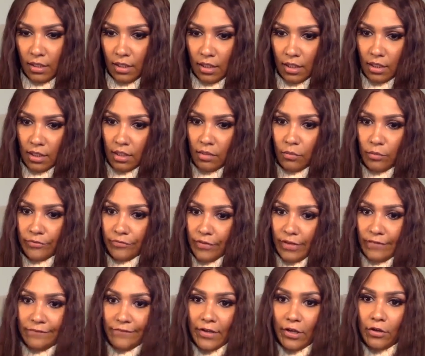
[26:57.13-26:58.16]
and if
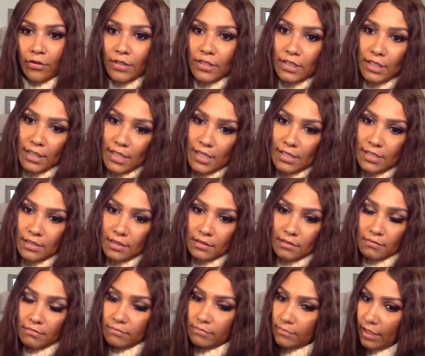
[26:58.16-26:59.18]
they fail the test,
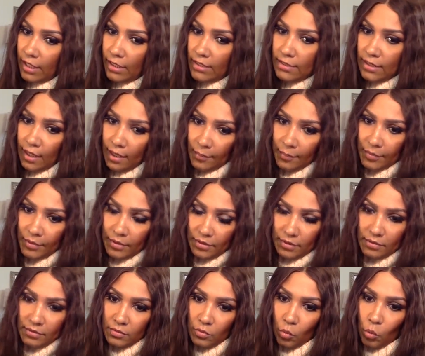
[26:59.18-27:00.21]
things happen.
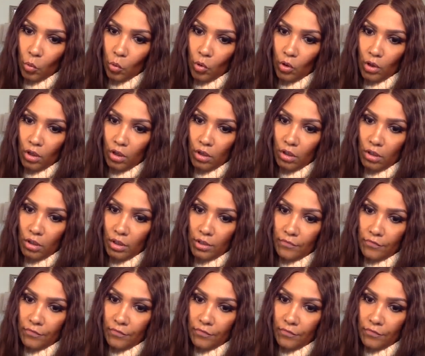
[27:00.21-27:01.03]
Or if